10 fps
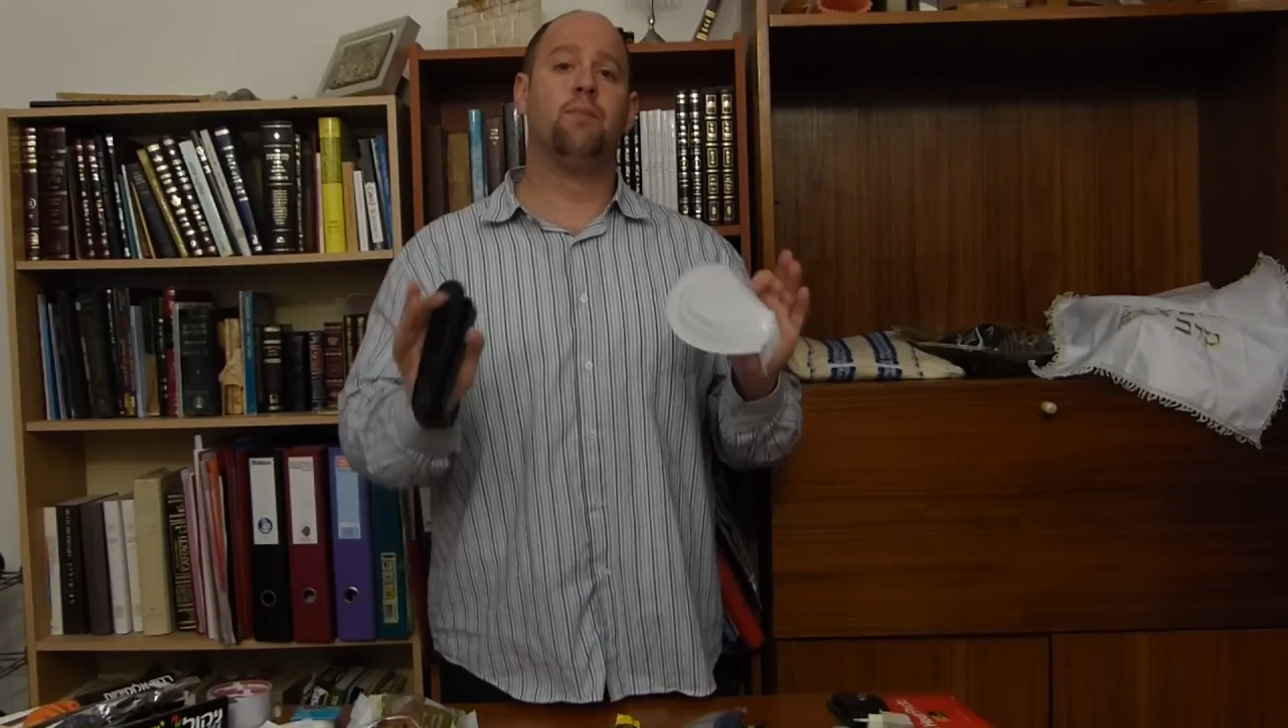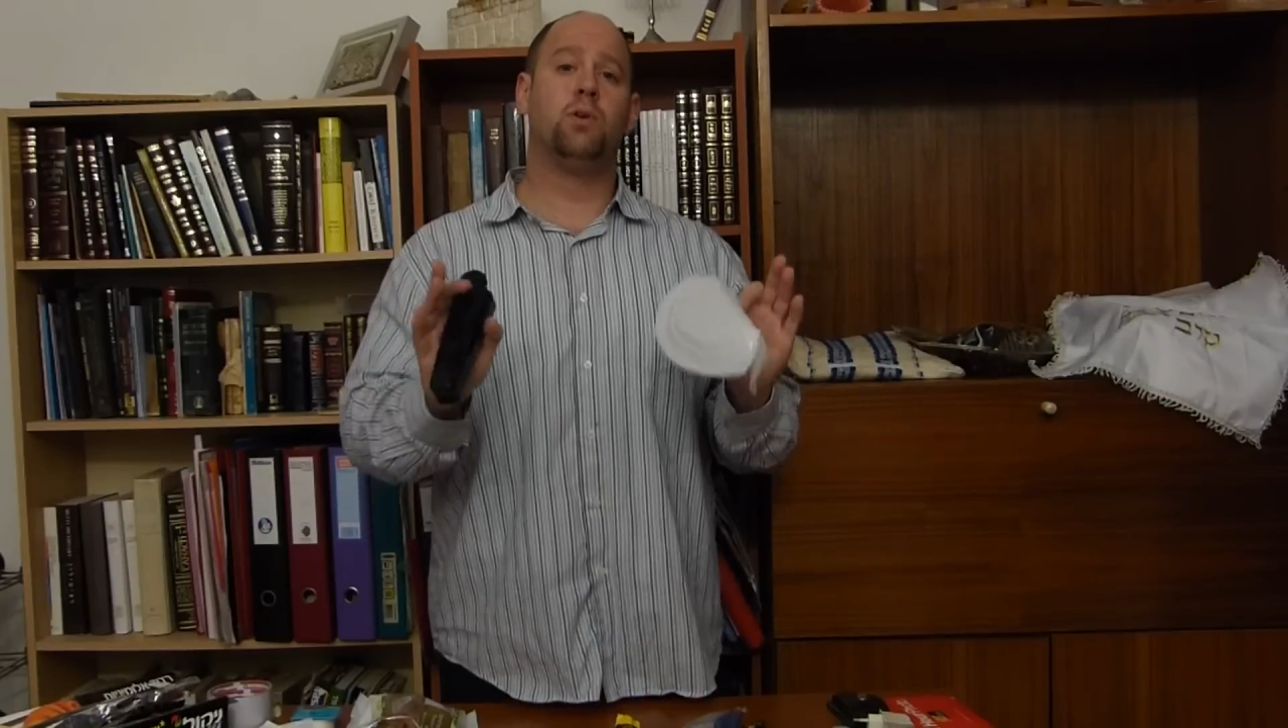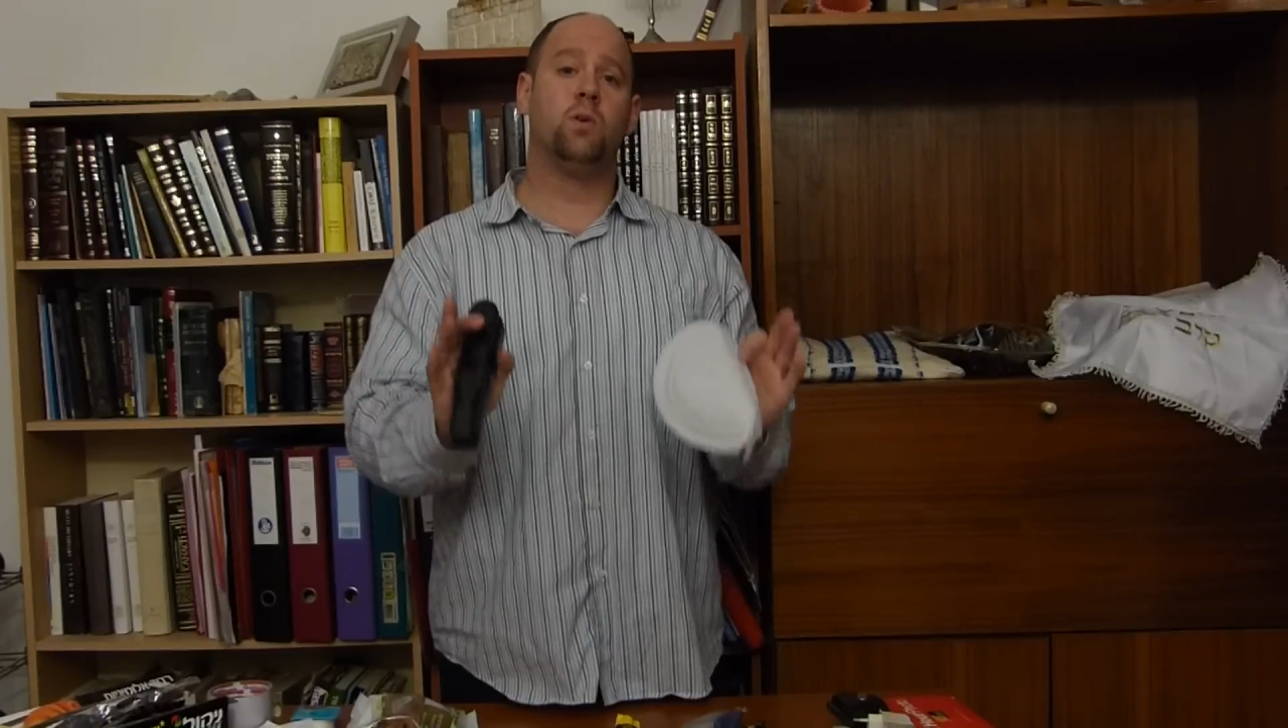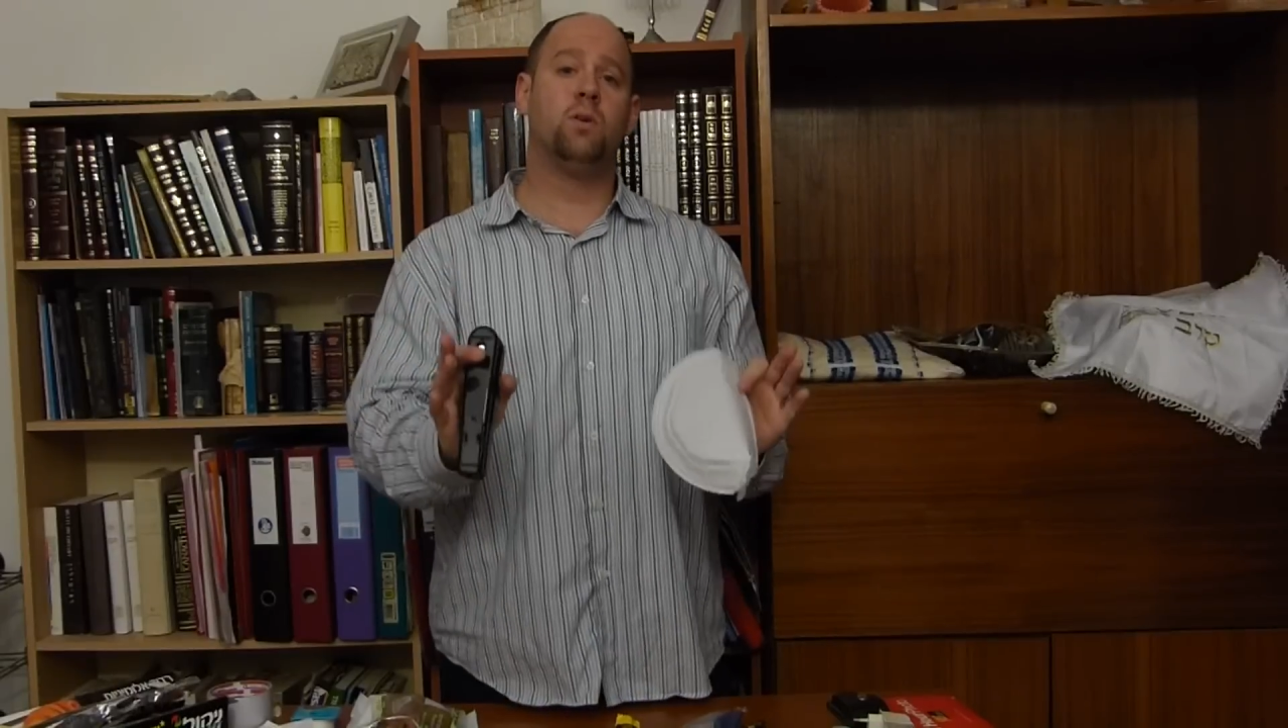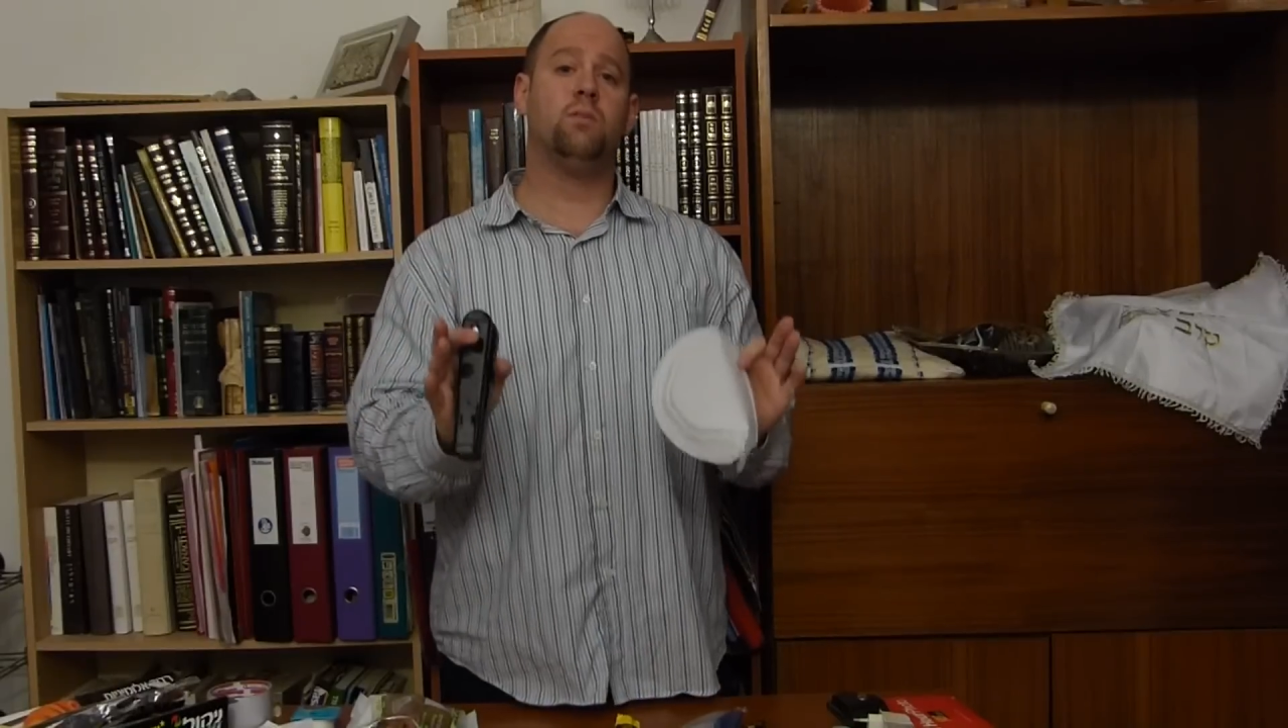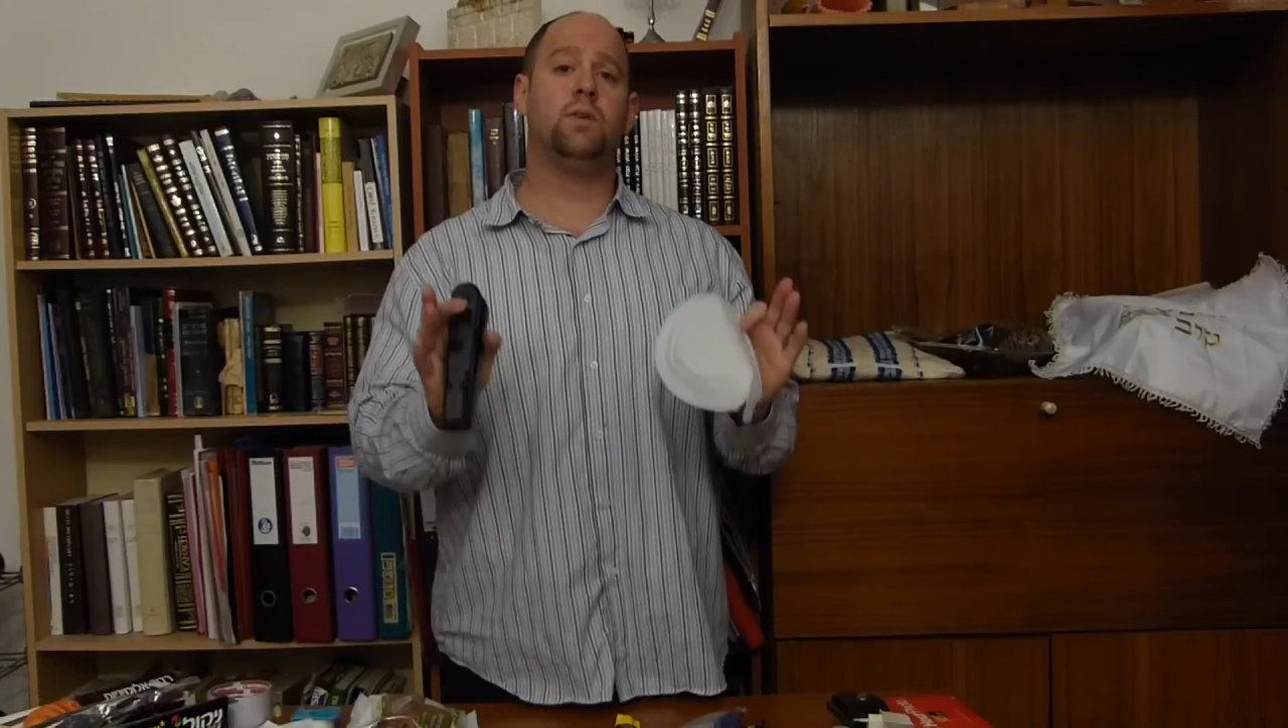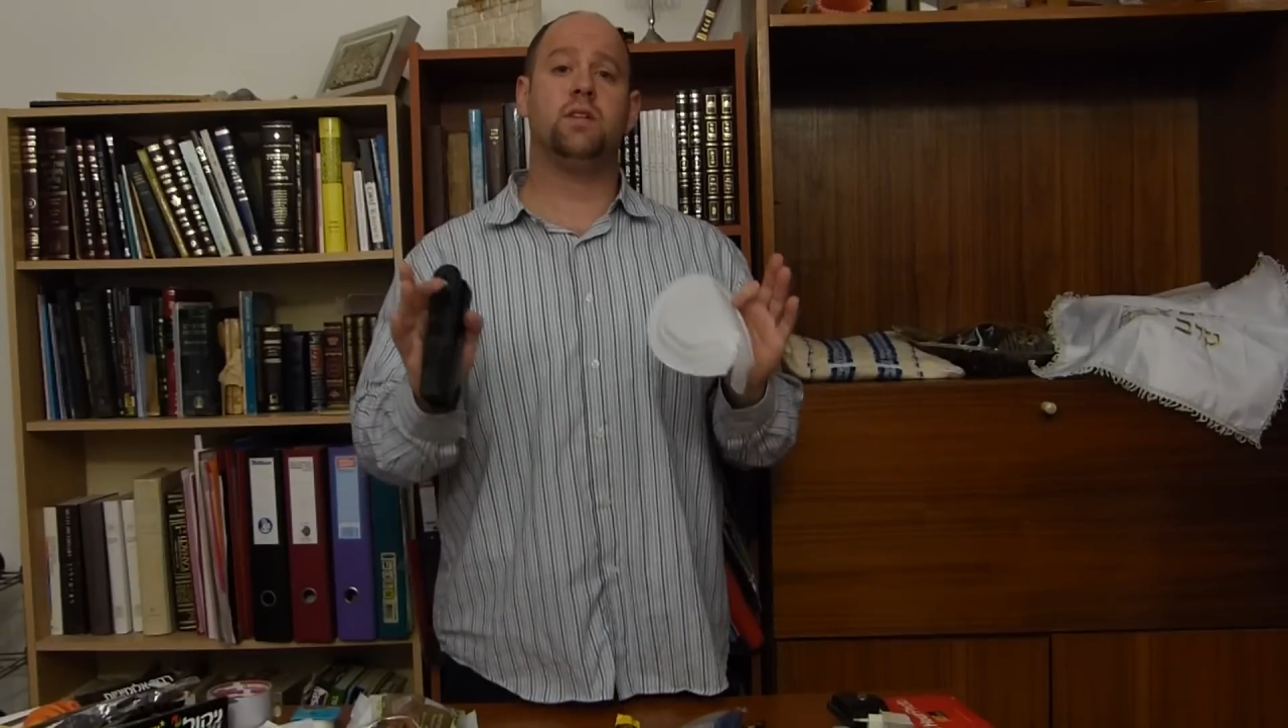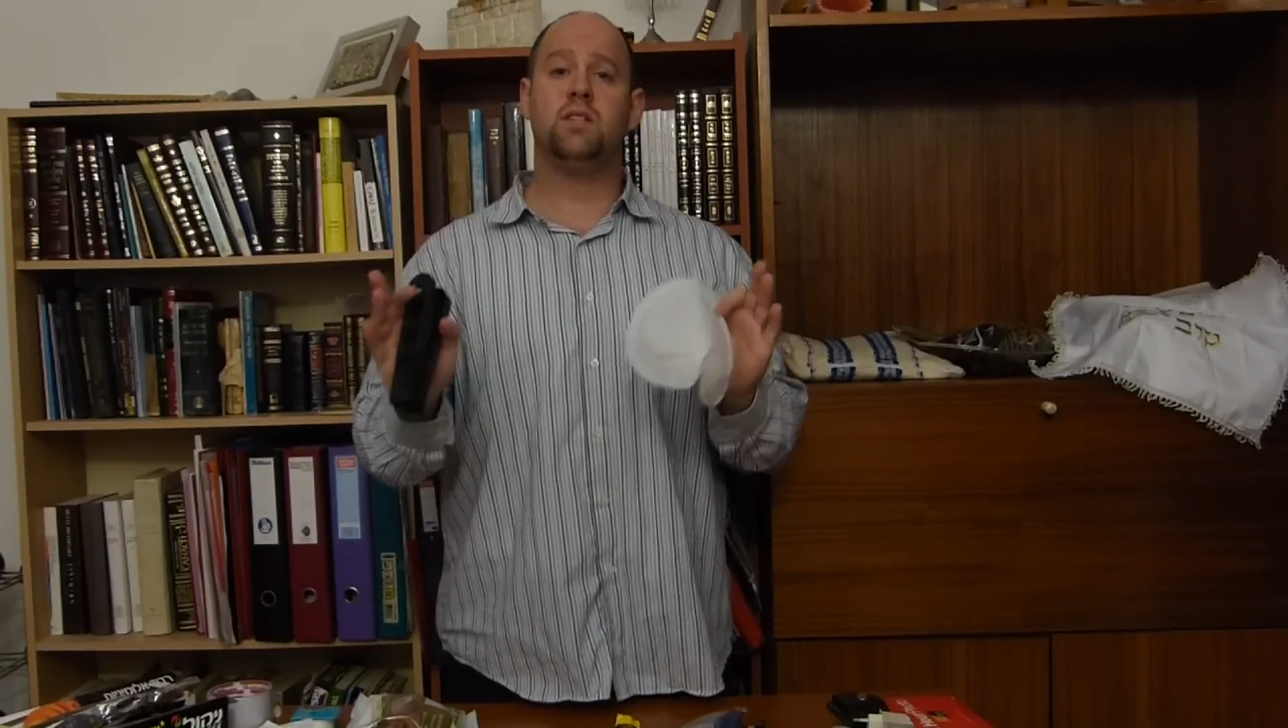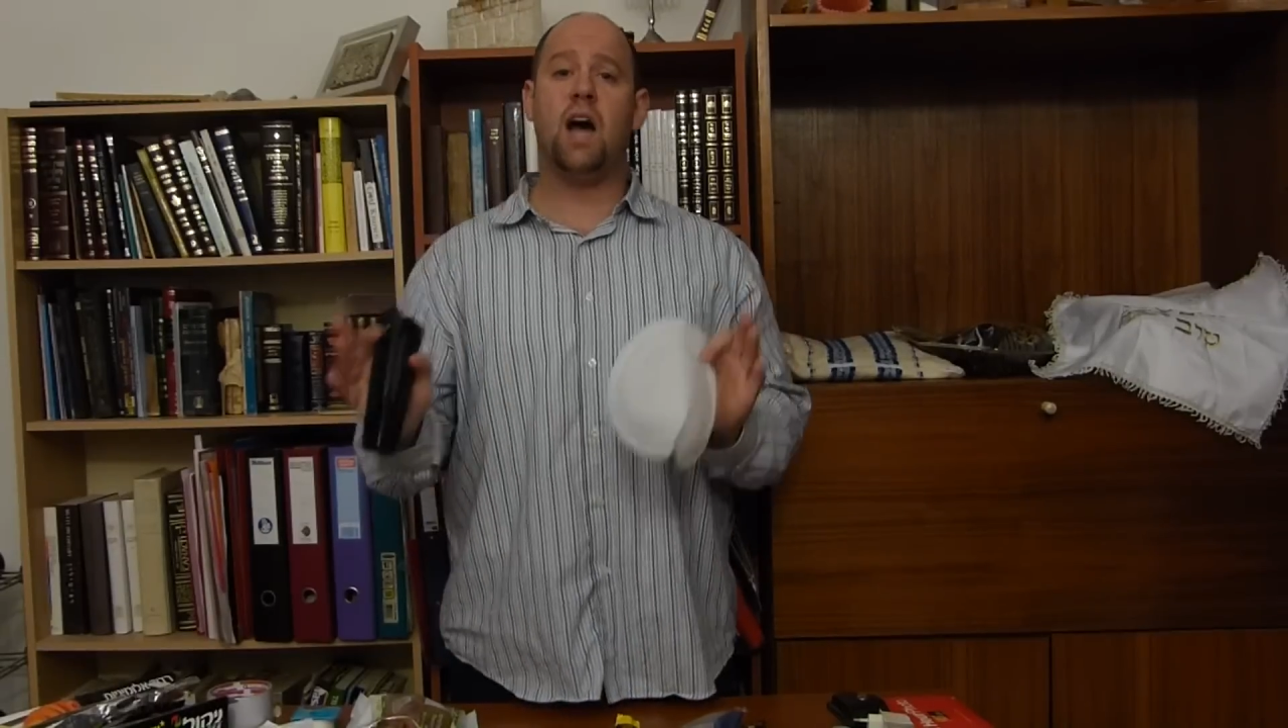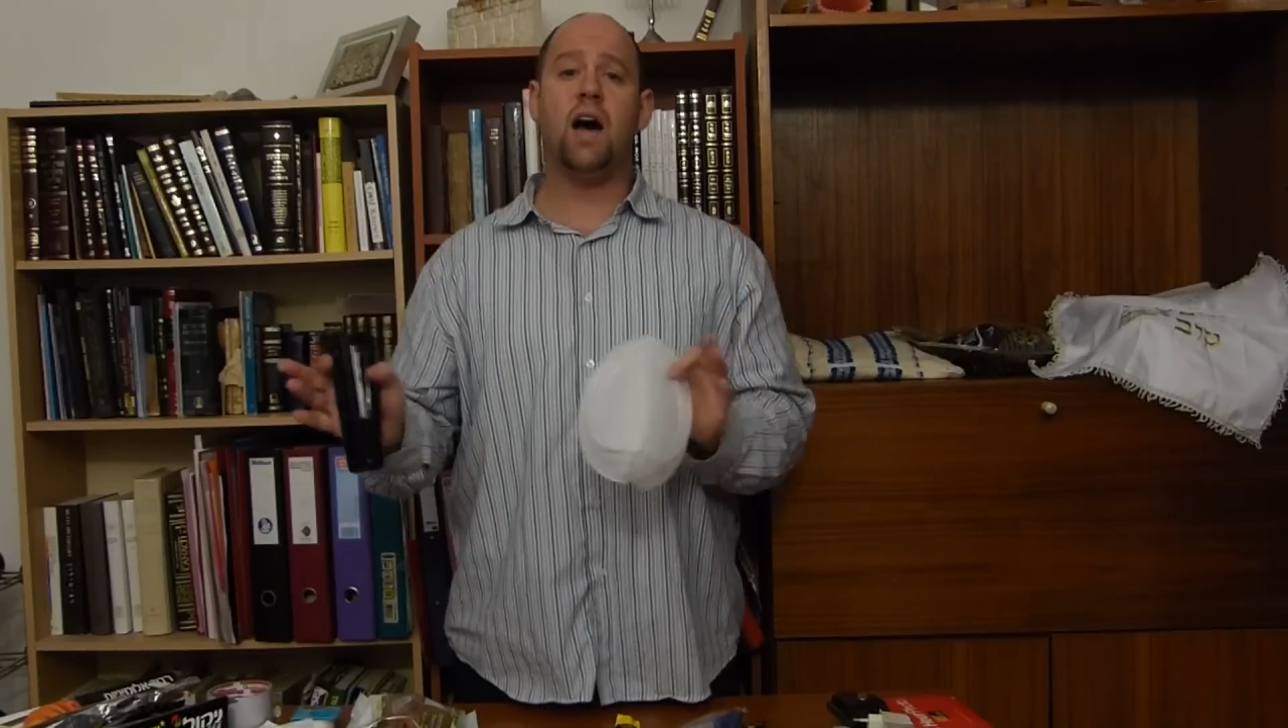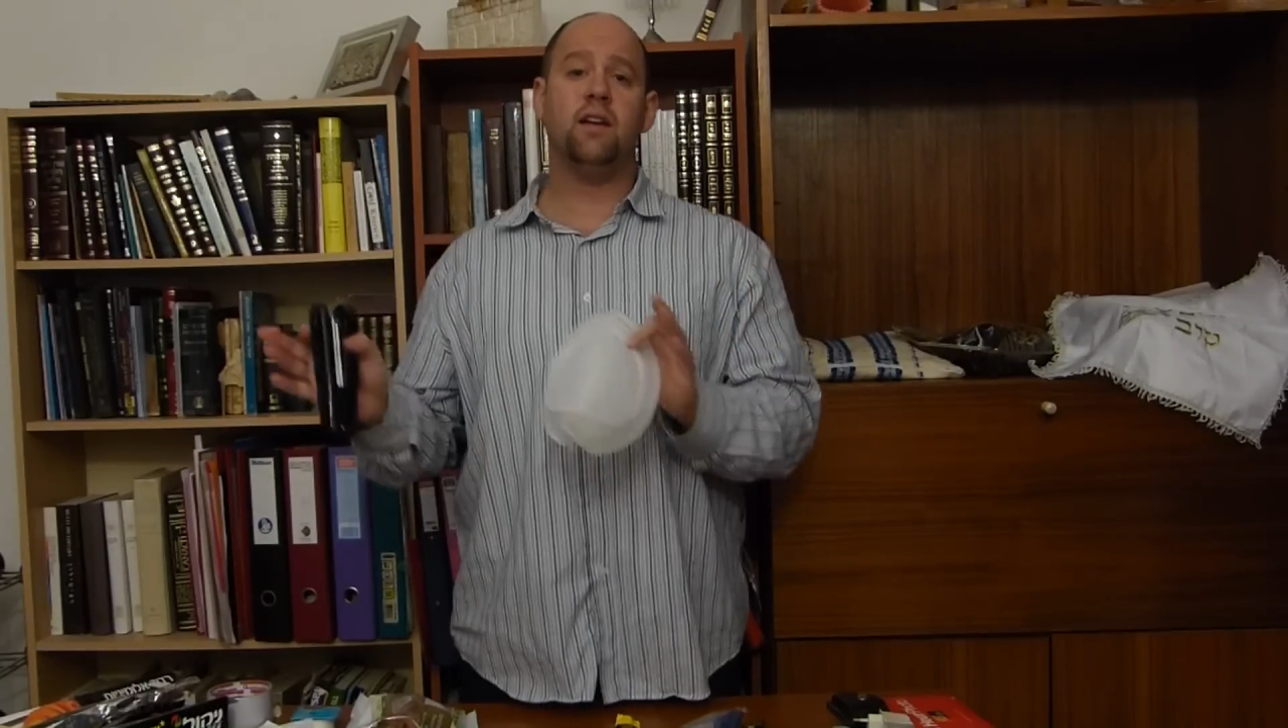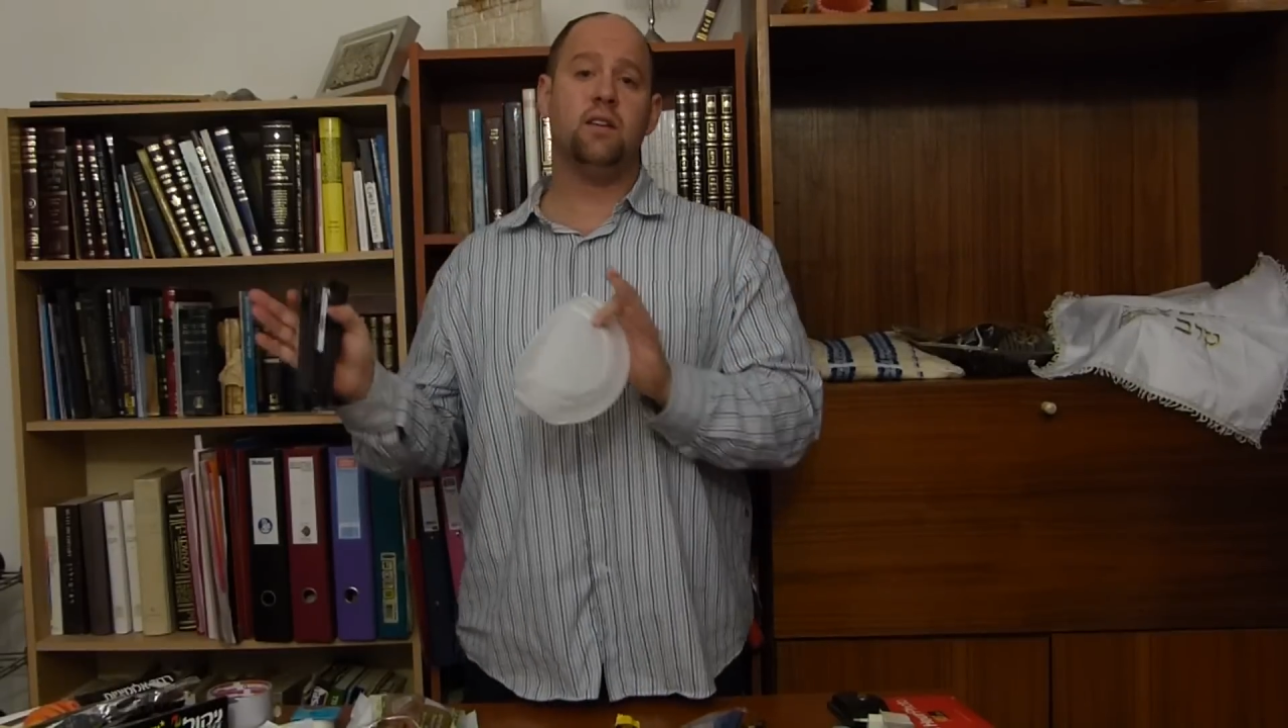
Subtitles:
Purim is not